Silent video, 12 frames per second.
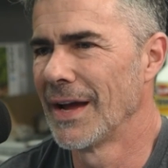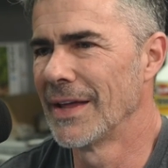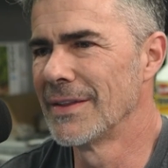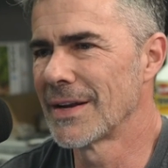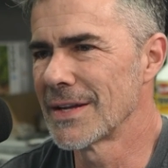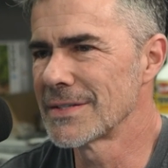
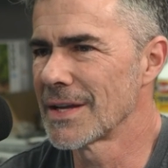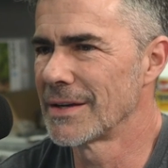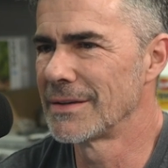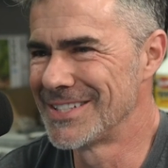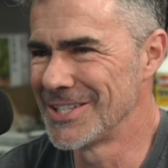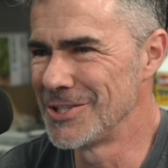And then I
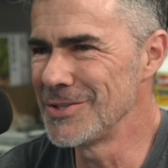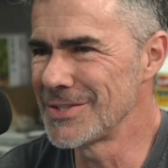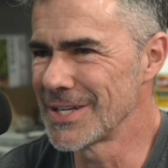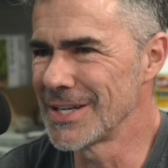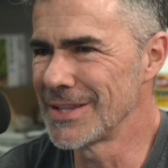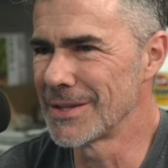said, did you
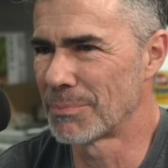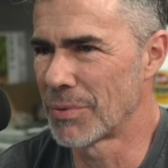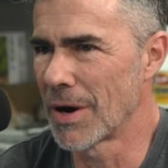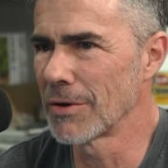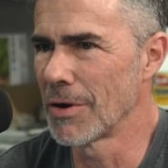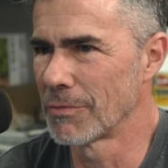see the
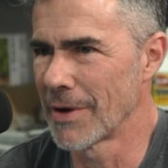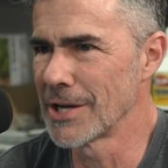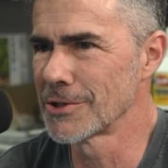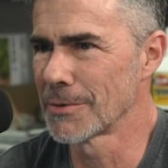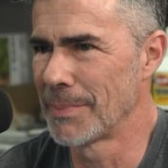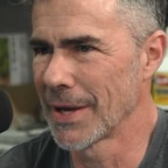Bronco
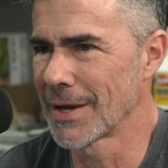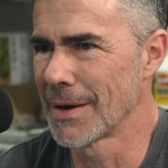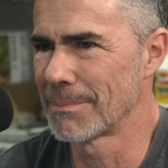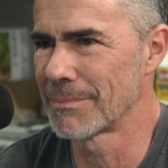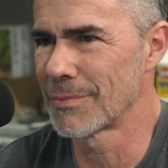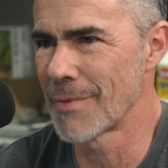Ranger
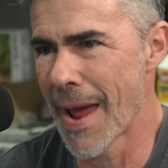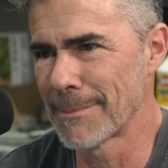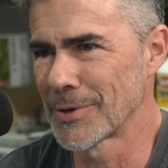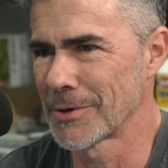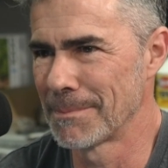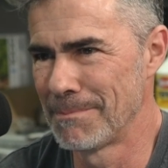pickup,
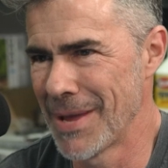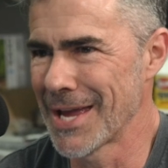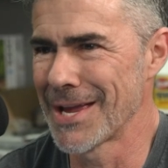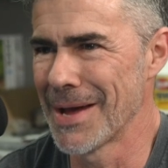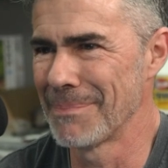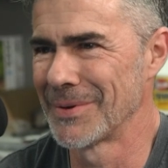Raptor
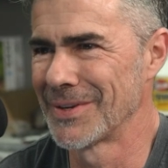pickup?